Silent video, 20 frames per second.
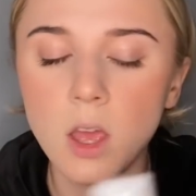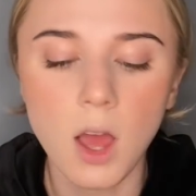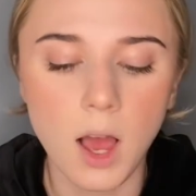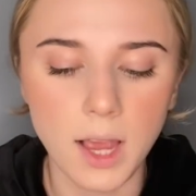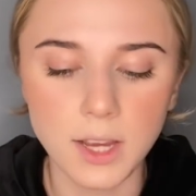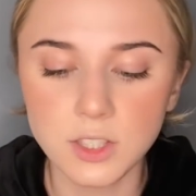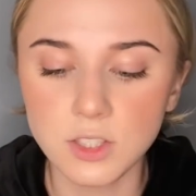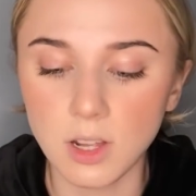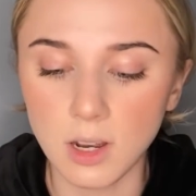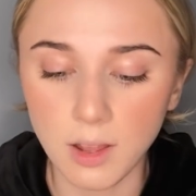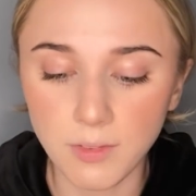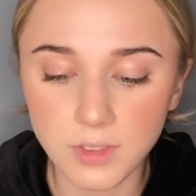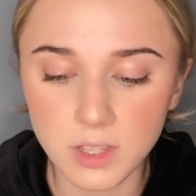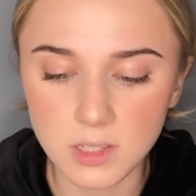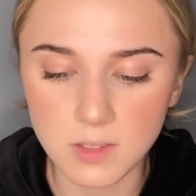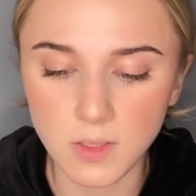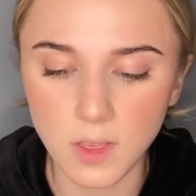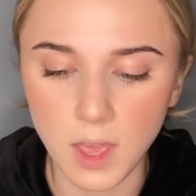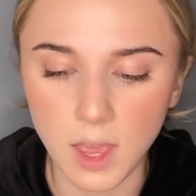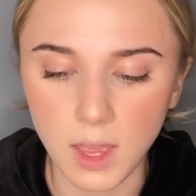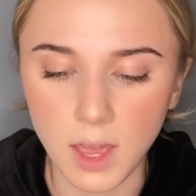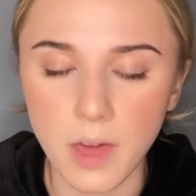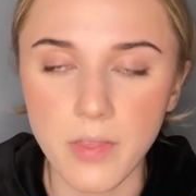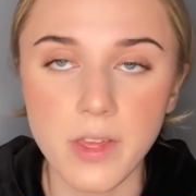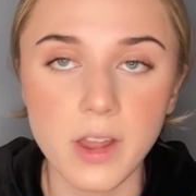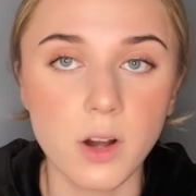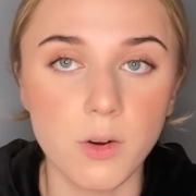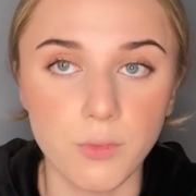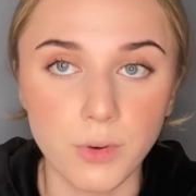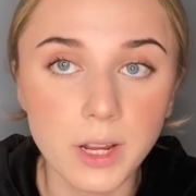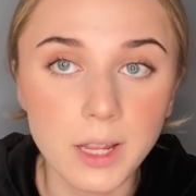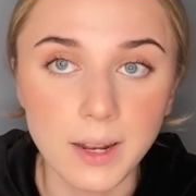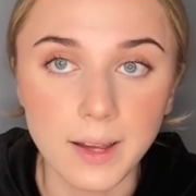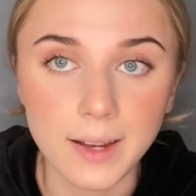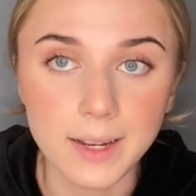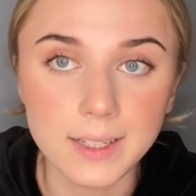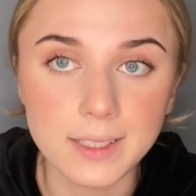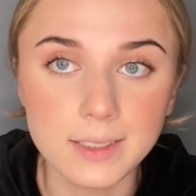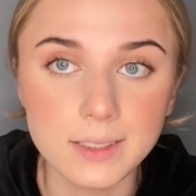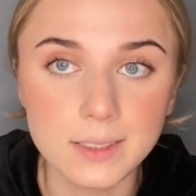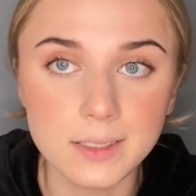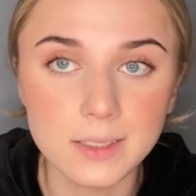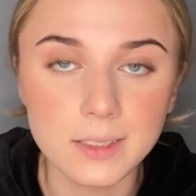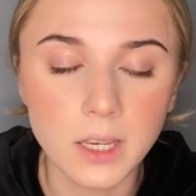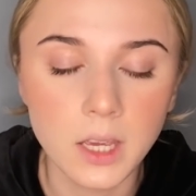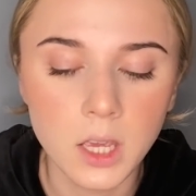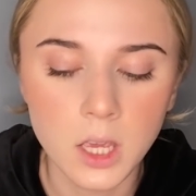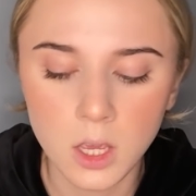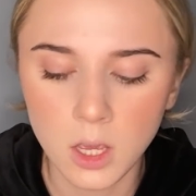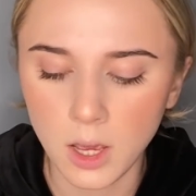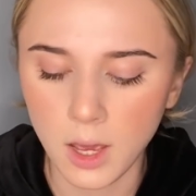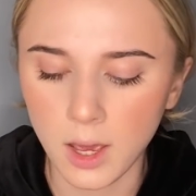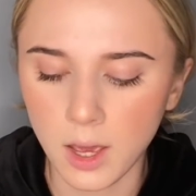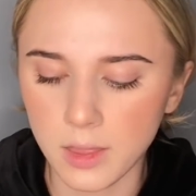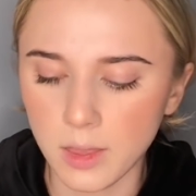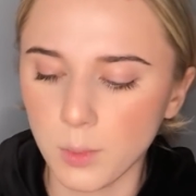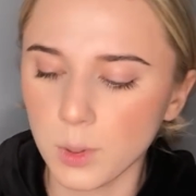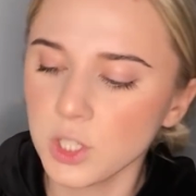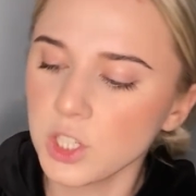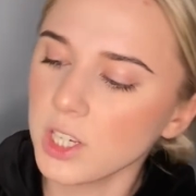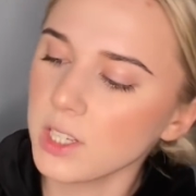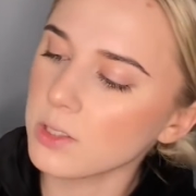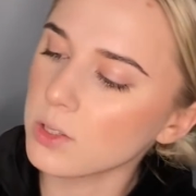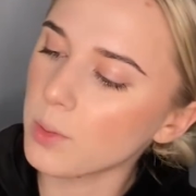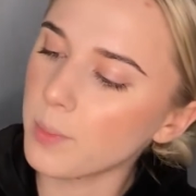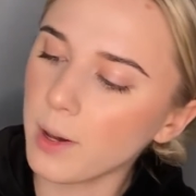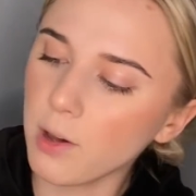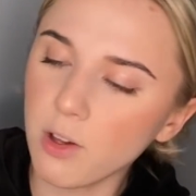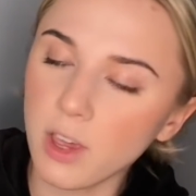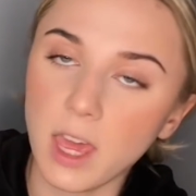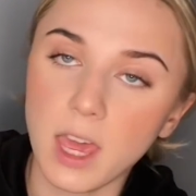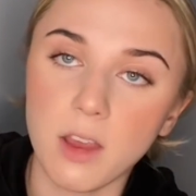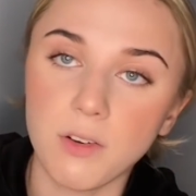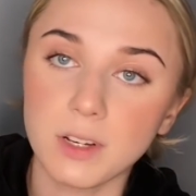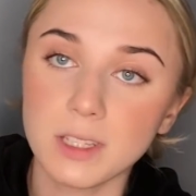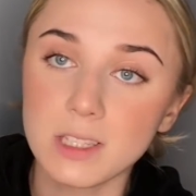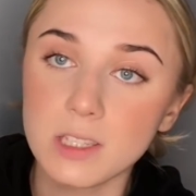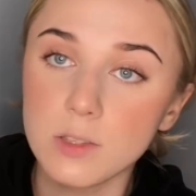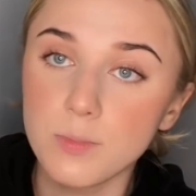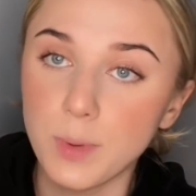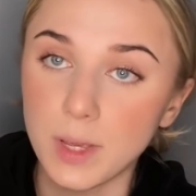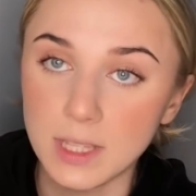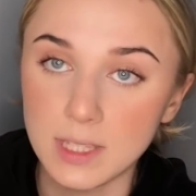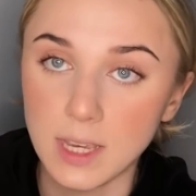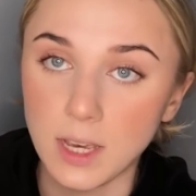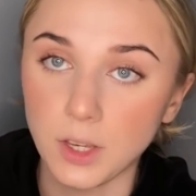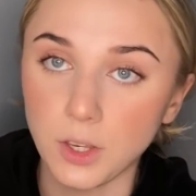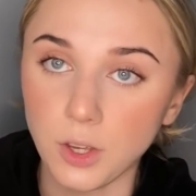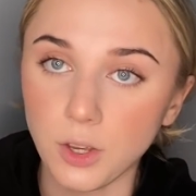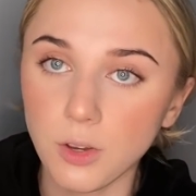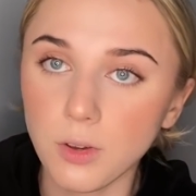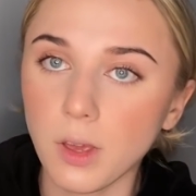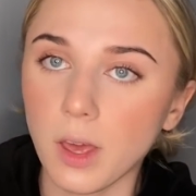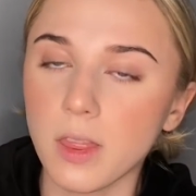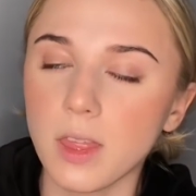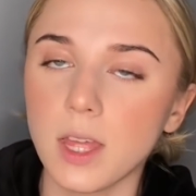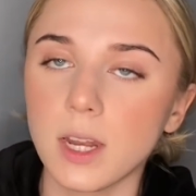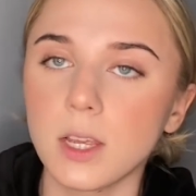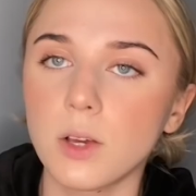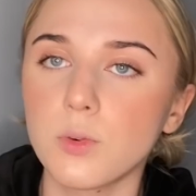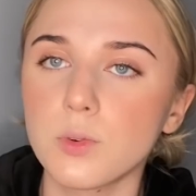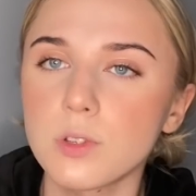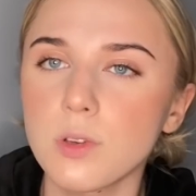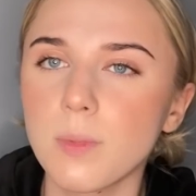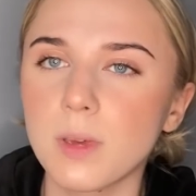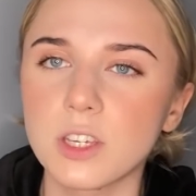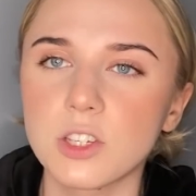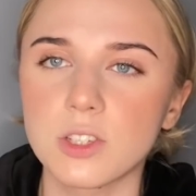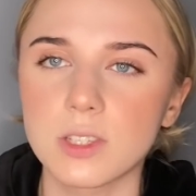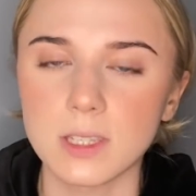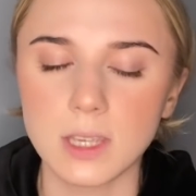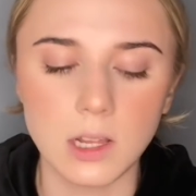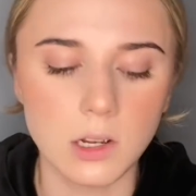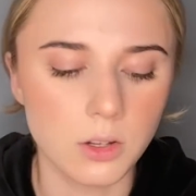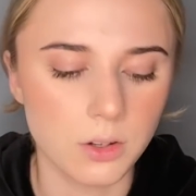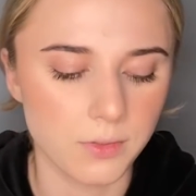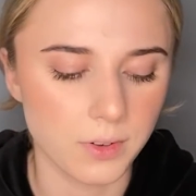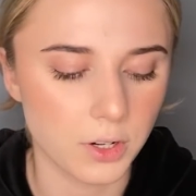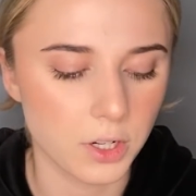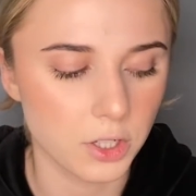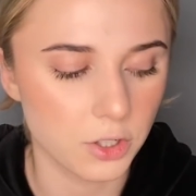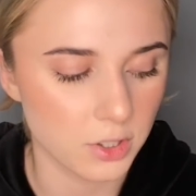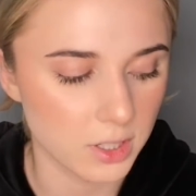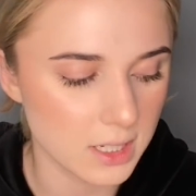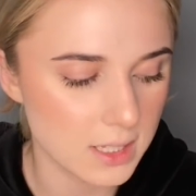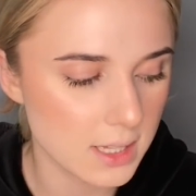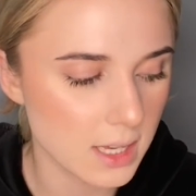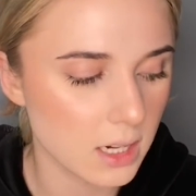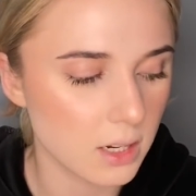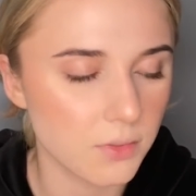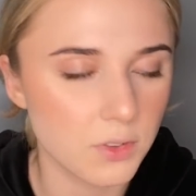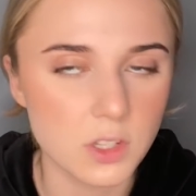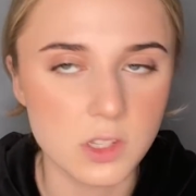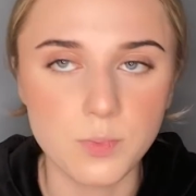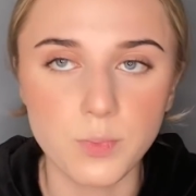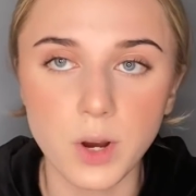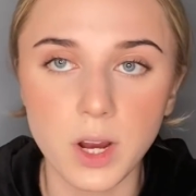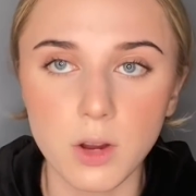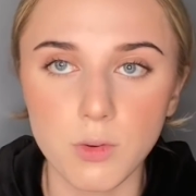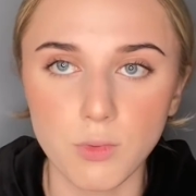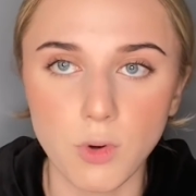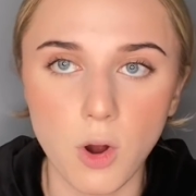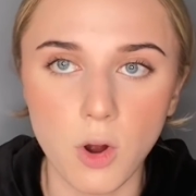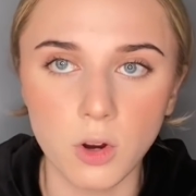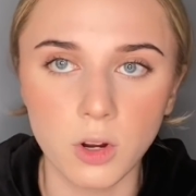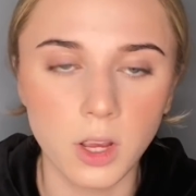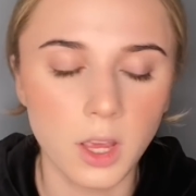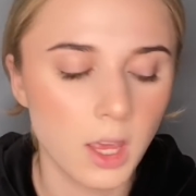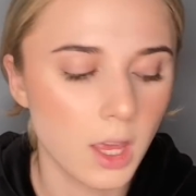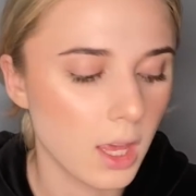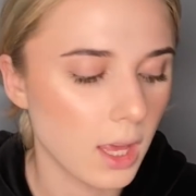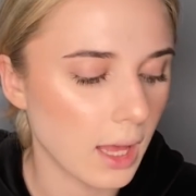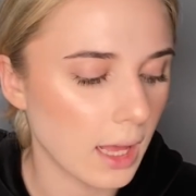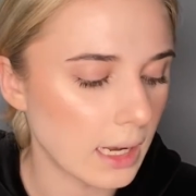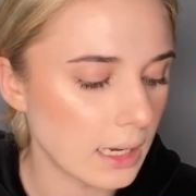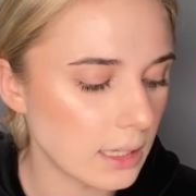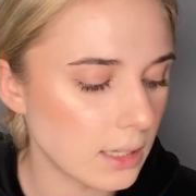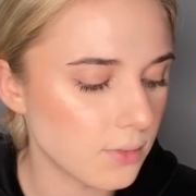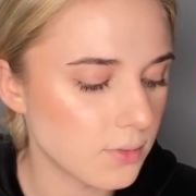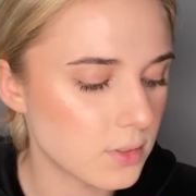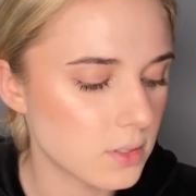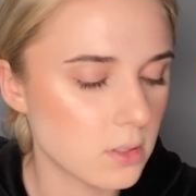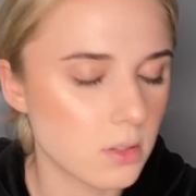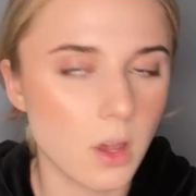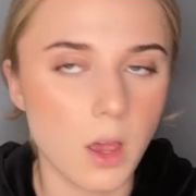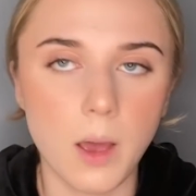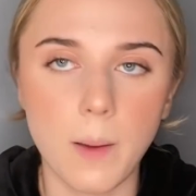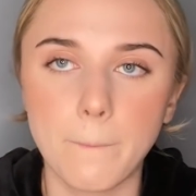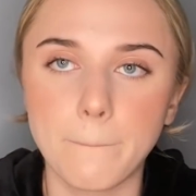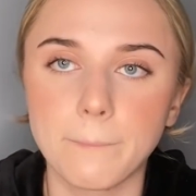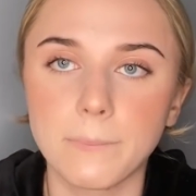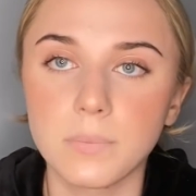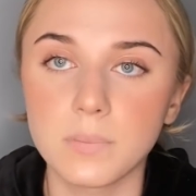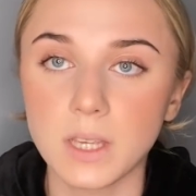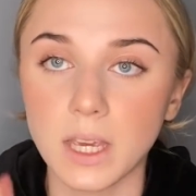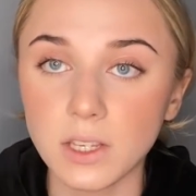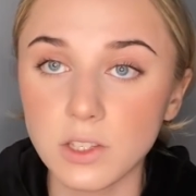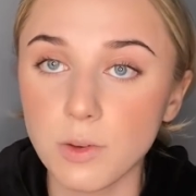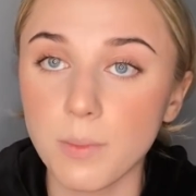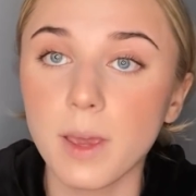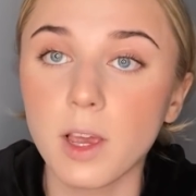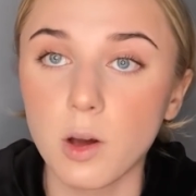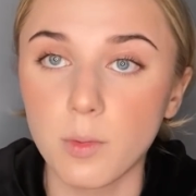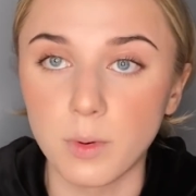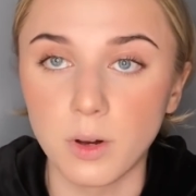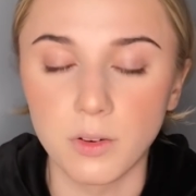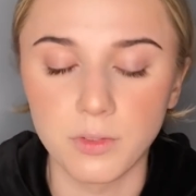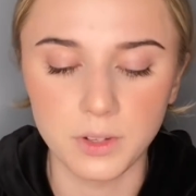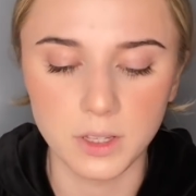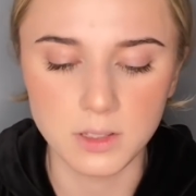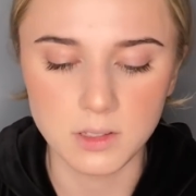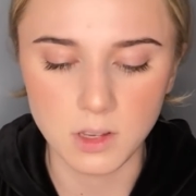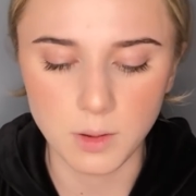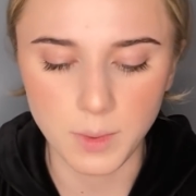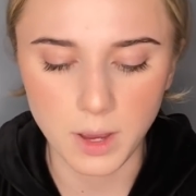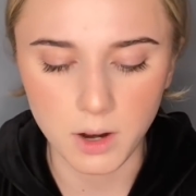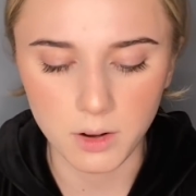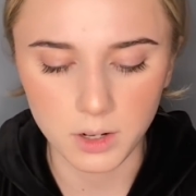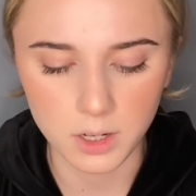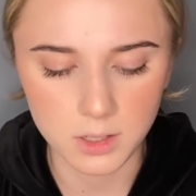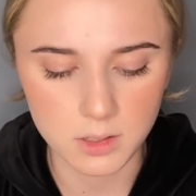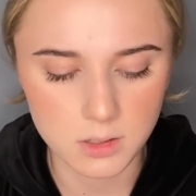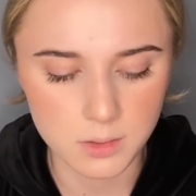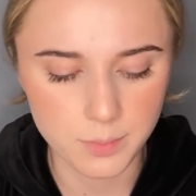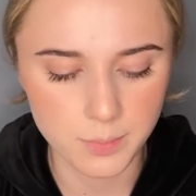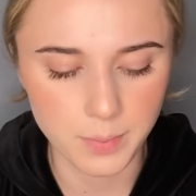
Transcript: I used to love this thing and then I realised uh, that once you get to about here, it spits at you and then it also makes your skin look very greasy and if you spray it wrong, it leaves, takes your makeup off in some areas.